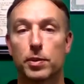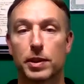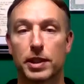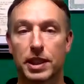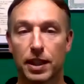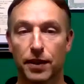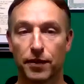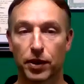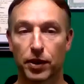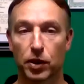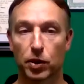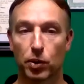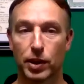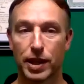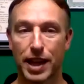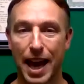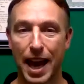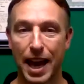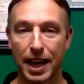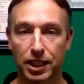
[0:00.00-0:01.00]
specific
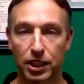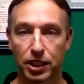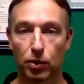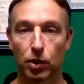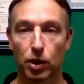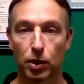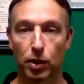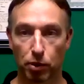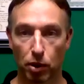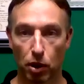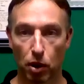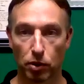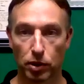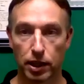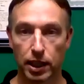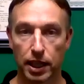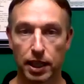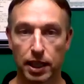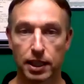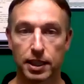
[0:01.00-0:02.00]
reaction with
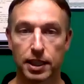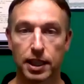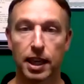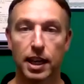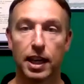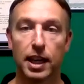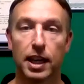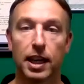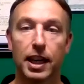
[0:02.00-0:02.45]
proteins,